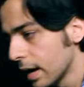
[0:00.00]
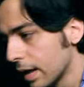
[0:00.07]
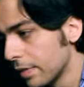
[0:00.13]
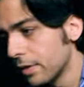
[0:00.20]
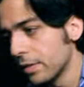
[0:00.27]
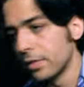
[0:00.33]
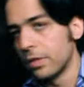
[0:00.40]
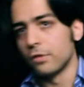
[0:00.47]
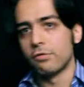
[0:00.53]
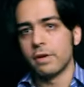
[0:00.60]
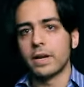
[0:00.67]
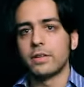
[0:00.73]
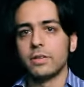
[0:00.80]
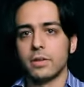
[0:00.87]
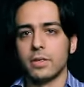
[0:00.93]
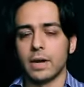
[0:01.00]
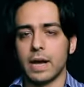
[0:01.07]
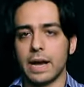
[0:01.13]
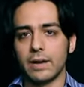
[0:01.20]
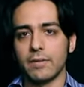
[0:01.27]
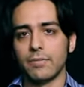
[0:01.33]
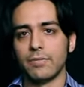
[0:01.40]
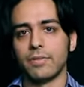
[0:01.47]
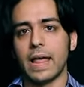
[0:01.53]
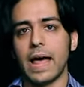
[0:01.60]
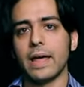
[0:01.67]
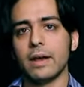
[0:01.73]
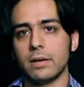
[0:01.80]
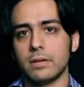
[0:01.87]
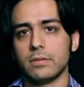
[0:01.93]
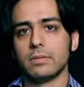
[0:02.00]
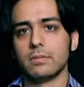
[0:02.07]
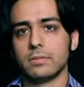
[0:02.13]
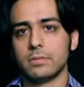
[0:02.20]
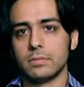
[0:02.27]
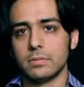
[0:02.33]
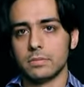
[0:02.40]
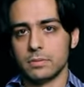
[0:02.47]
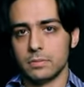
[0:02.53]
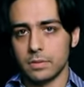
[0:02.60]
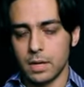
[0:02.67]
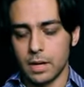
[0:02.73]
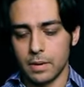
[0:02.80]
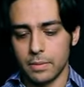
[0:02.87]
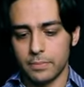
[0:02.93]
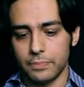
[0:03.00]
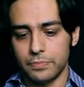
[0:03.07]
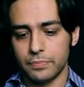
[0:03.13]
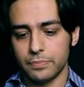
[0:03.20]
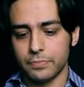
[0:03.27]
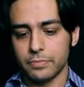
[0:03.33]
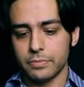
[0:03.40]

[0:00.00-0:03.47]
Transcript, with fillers: and the trick to the kind of flat, um,